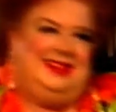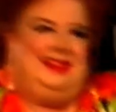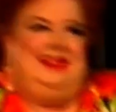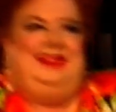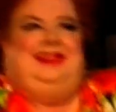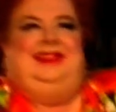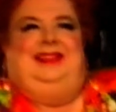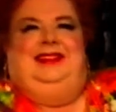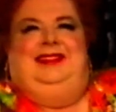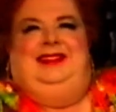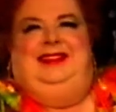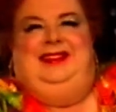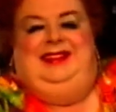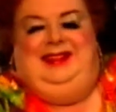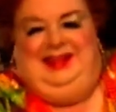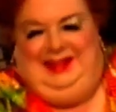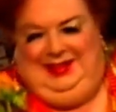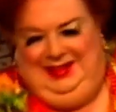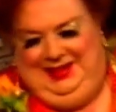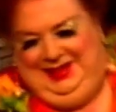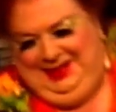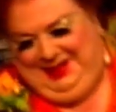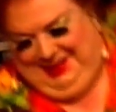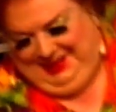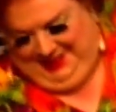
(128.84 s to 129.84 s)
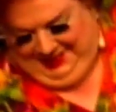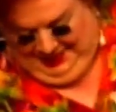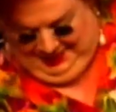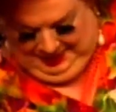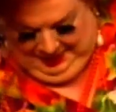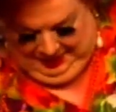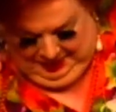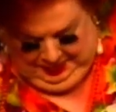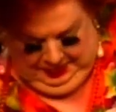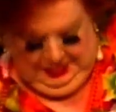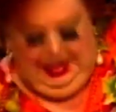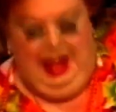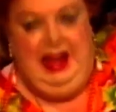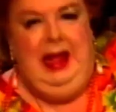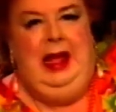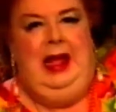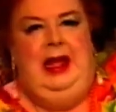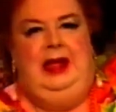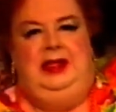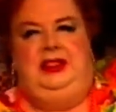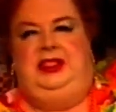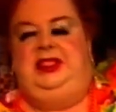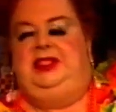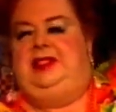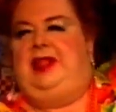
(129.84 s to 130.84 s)
on in. Wow.
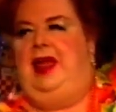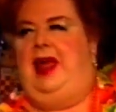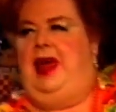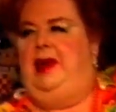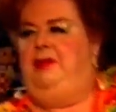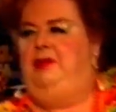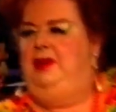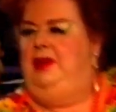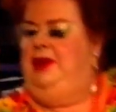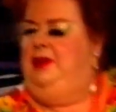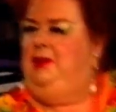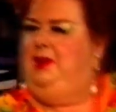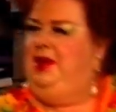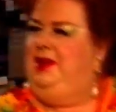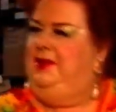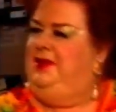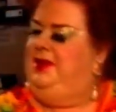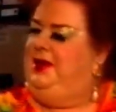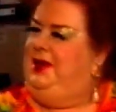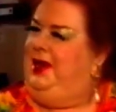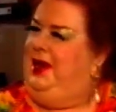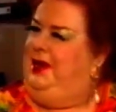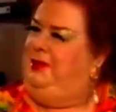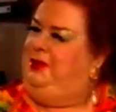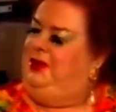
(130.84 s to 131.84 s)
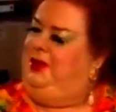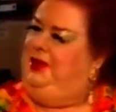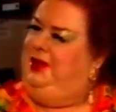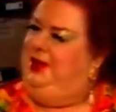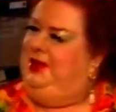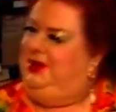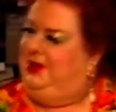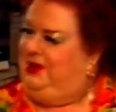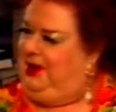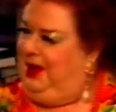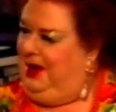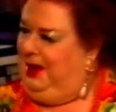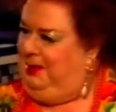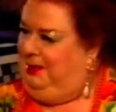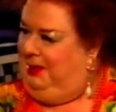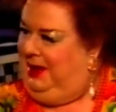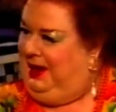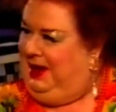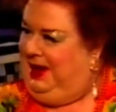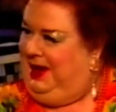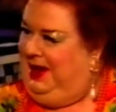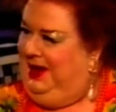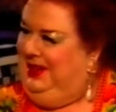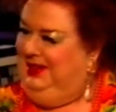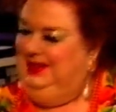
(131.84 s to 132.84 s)
Just happened to be in the neighborhood and dropped
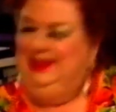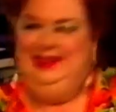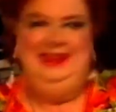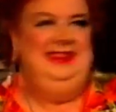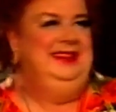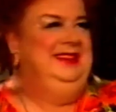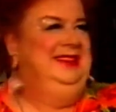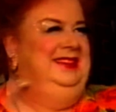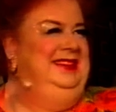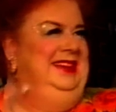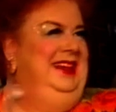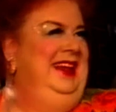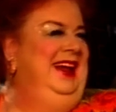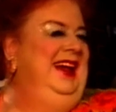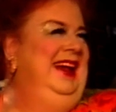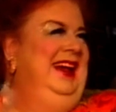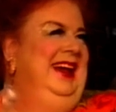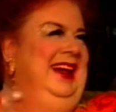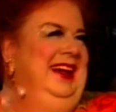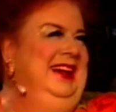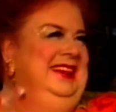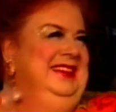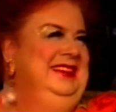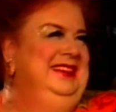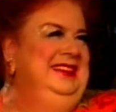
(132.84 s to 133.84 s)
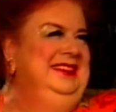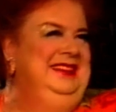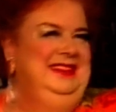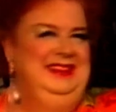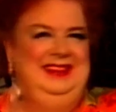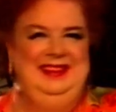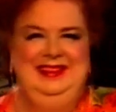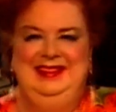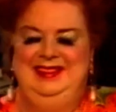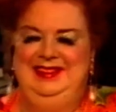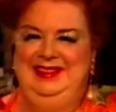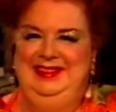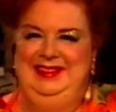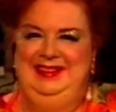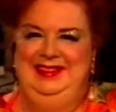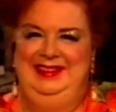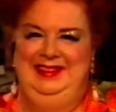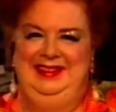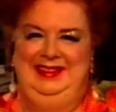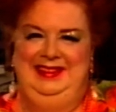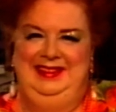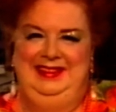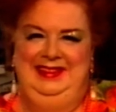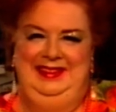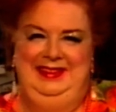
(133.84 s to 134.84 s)
by. Oh, great. You
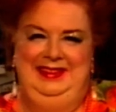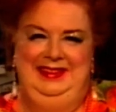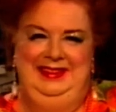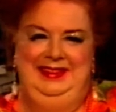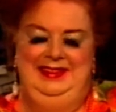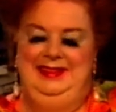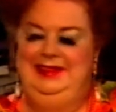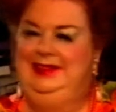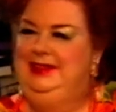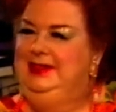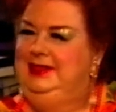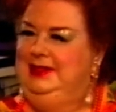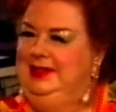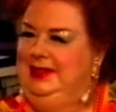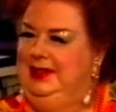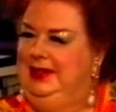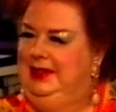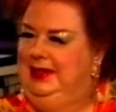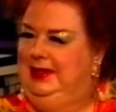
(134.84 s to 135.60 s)
know what? I mean, I was thinking,